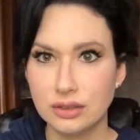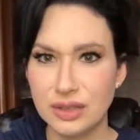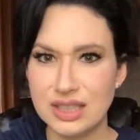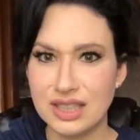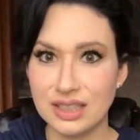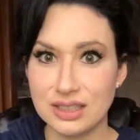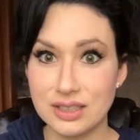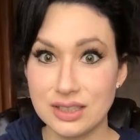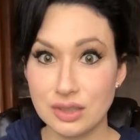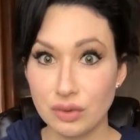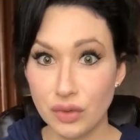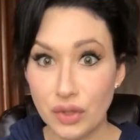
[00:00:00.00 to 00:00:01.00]
It's like
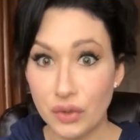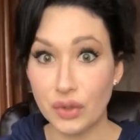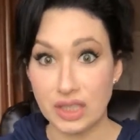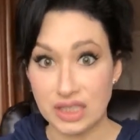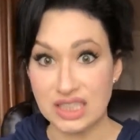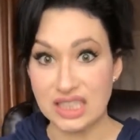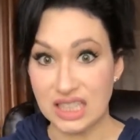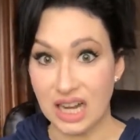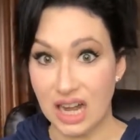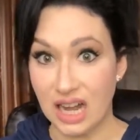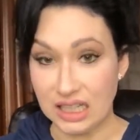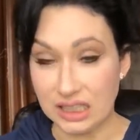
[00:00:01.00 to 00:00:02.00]
seriously
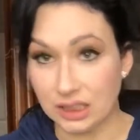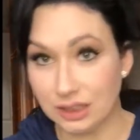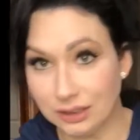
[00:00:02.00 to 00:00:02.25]
hot.